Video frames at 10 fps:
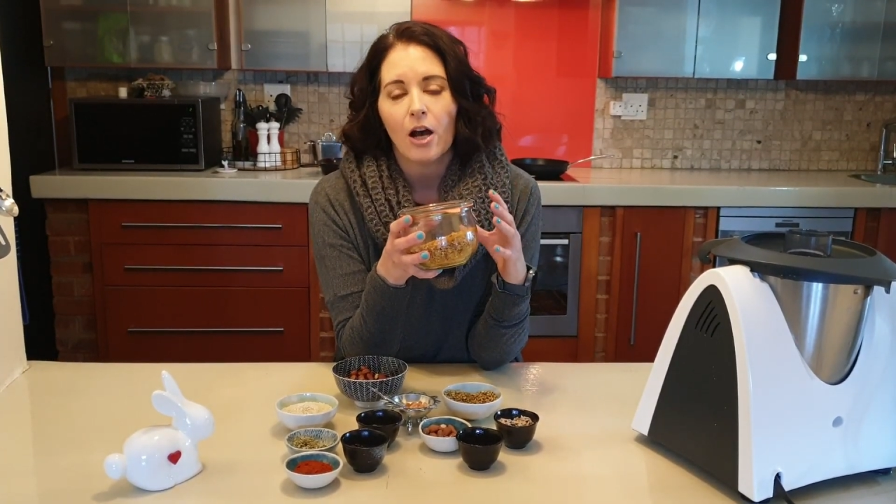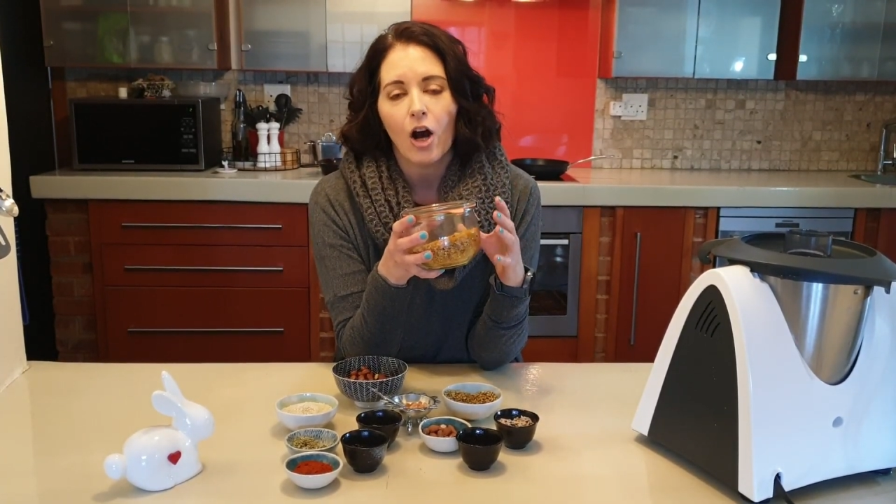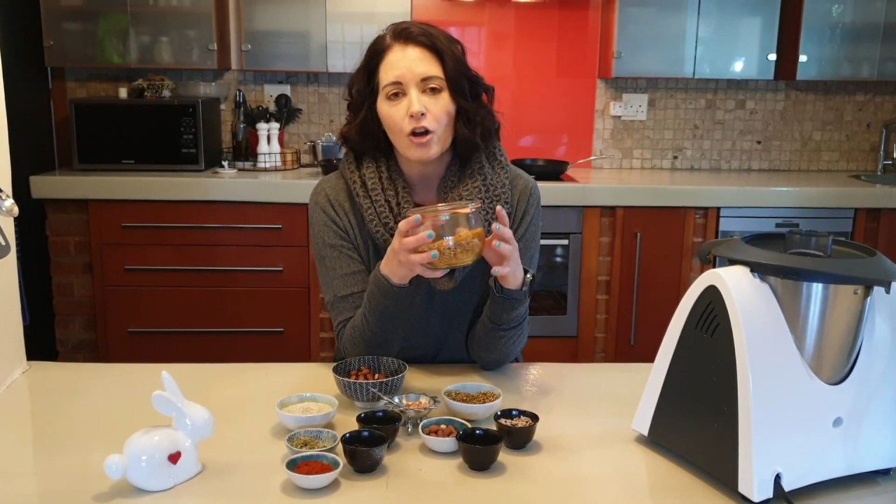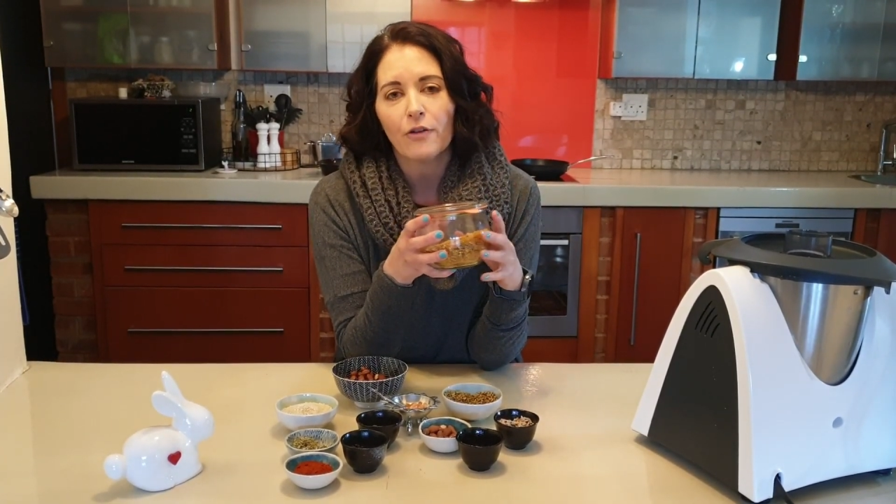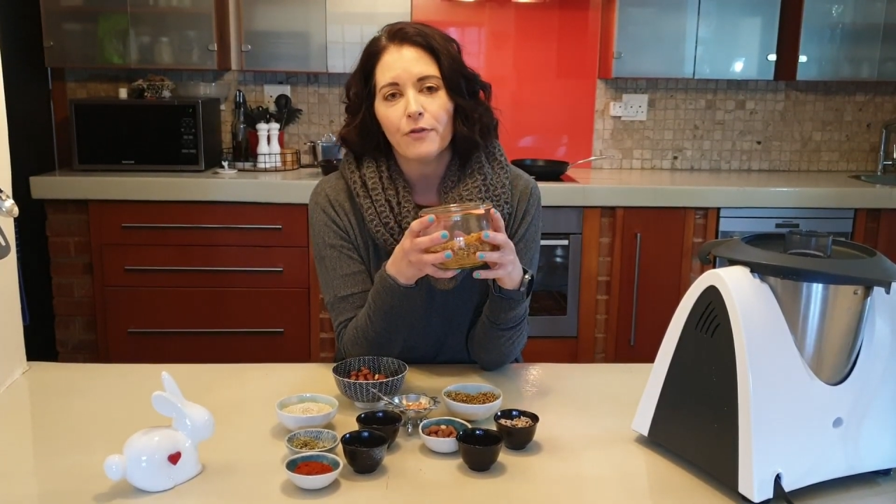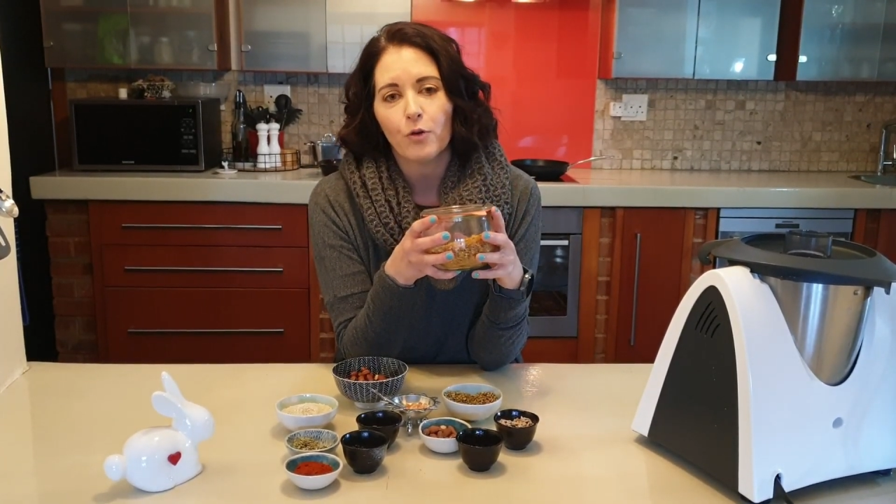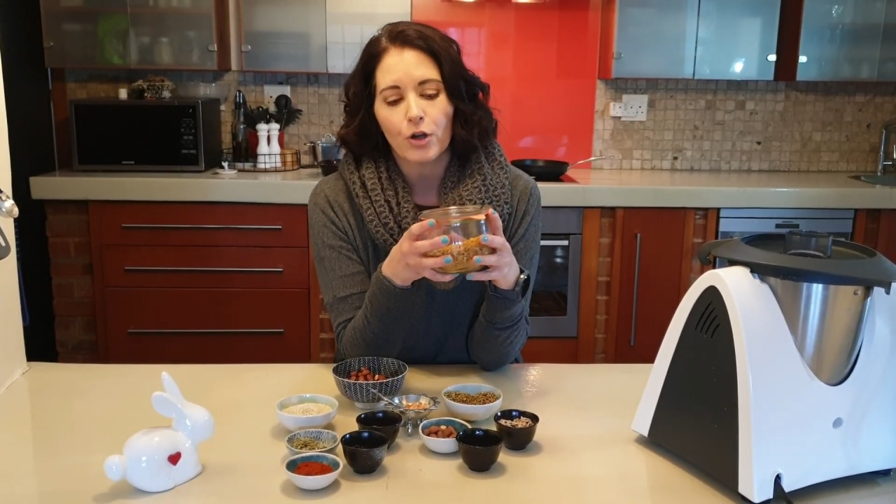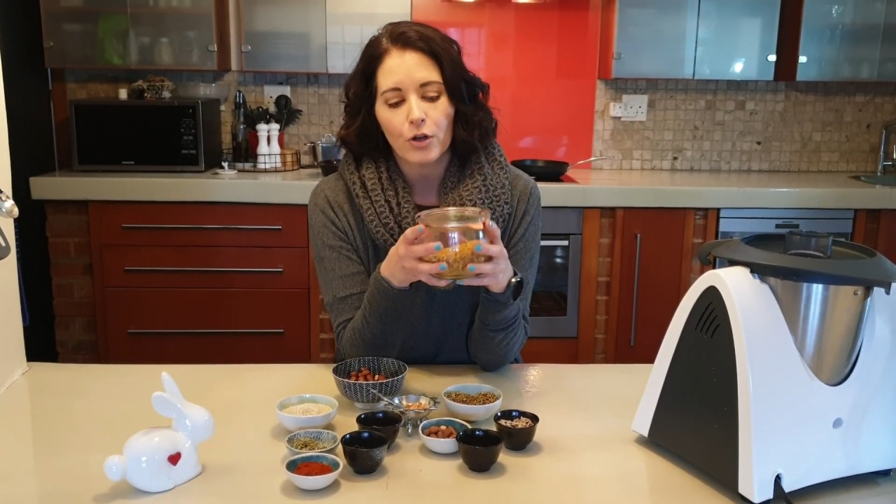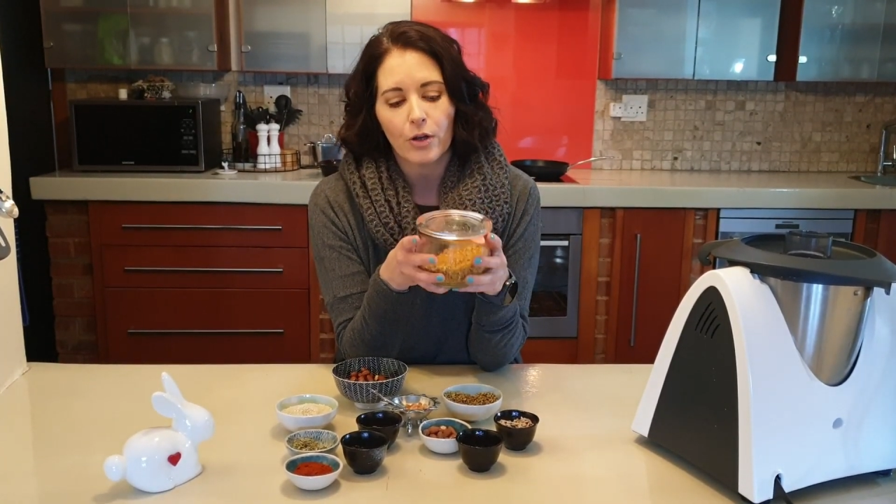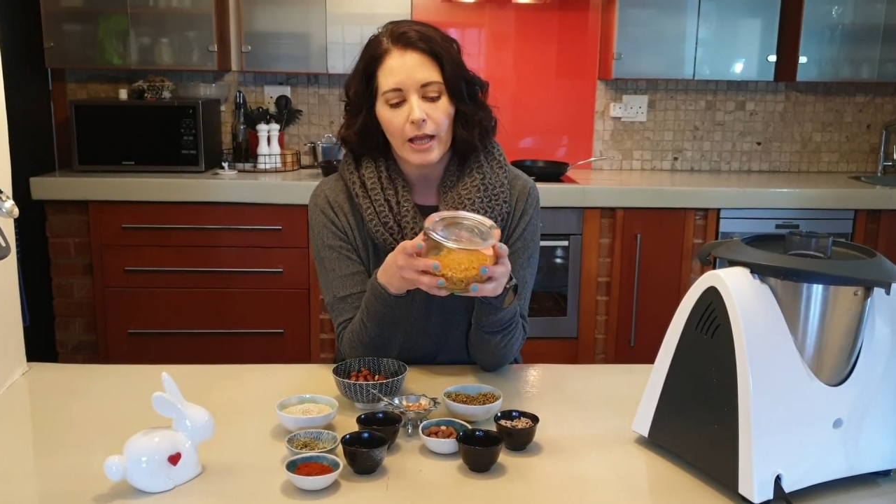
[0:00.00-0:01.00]
olive
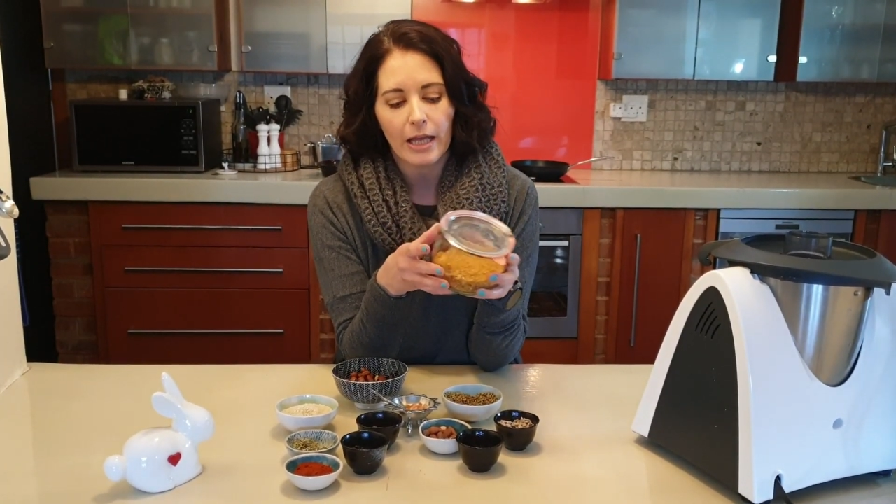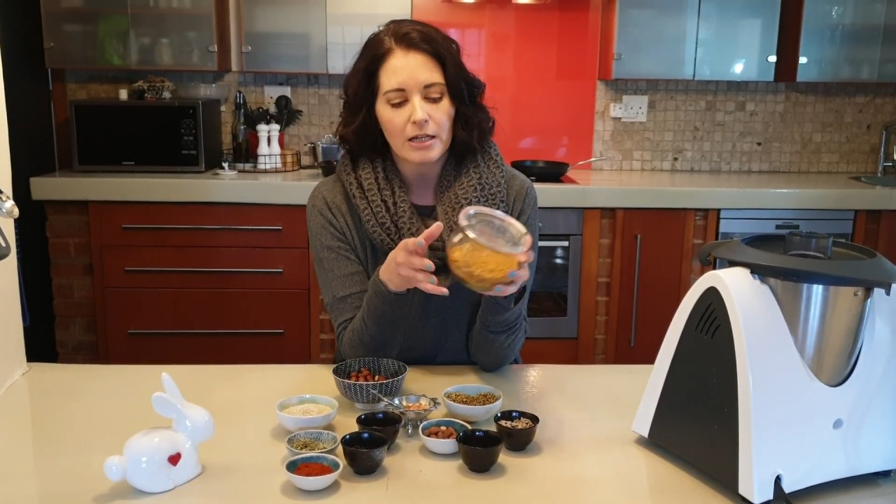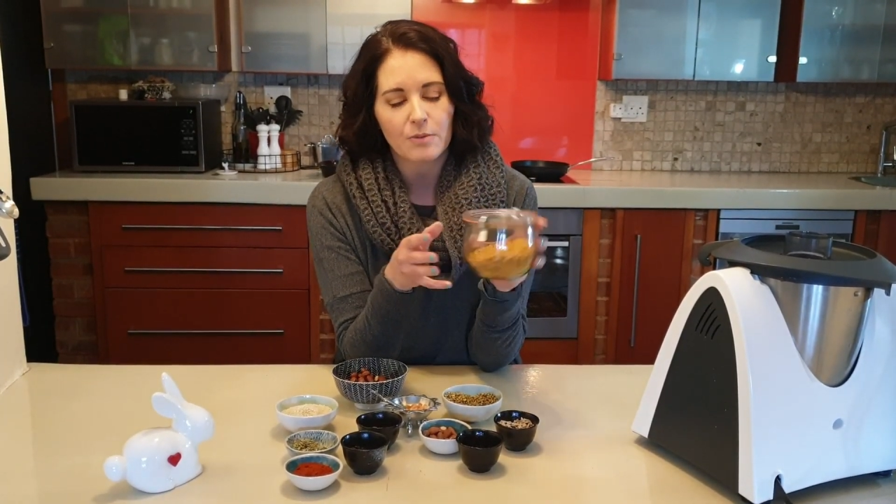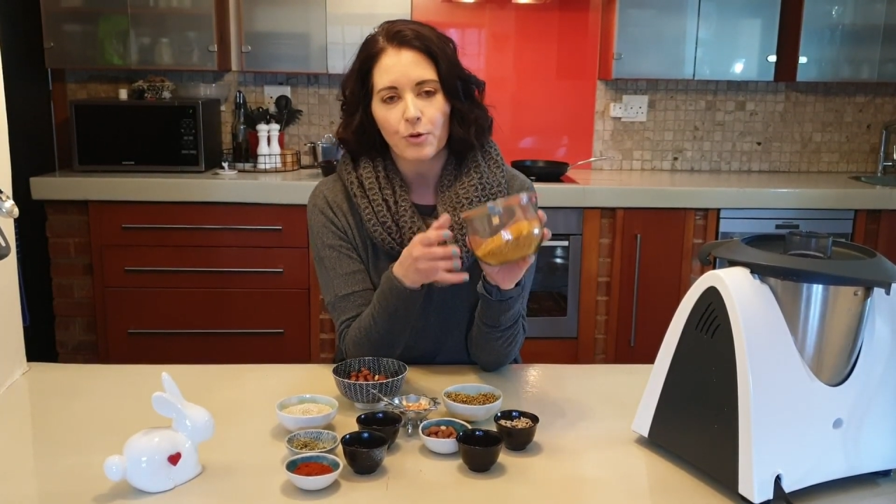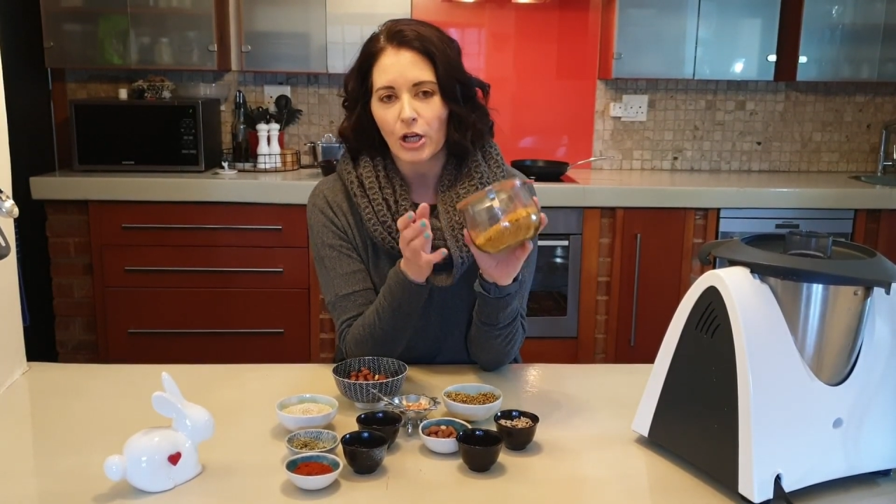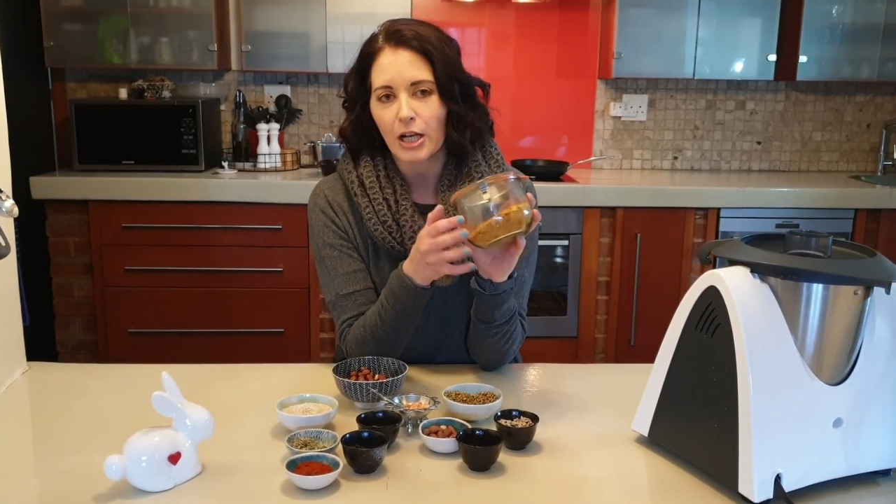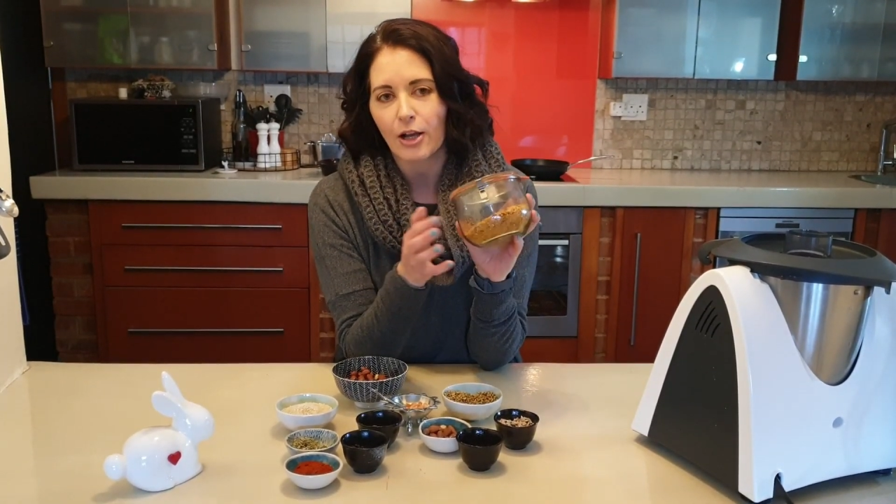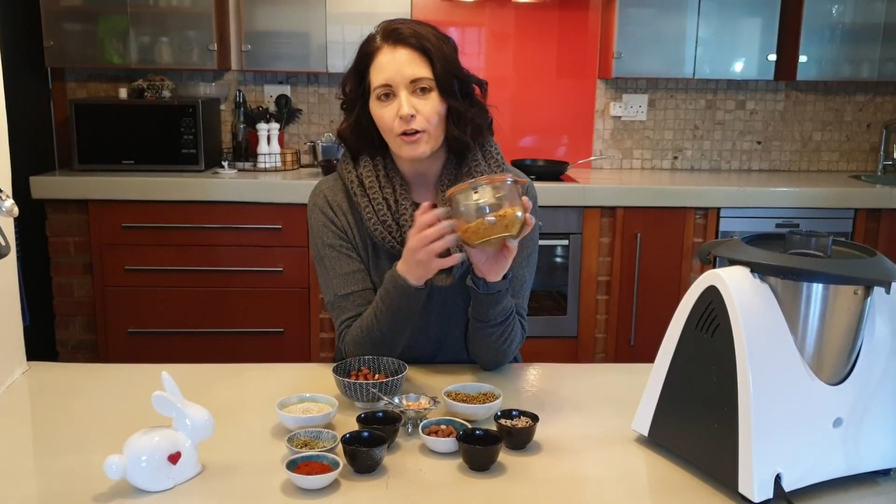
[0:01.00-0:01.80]
oil and a sprinkling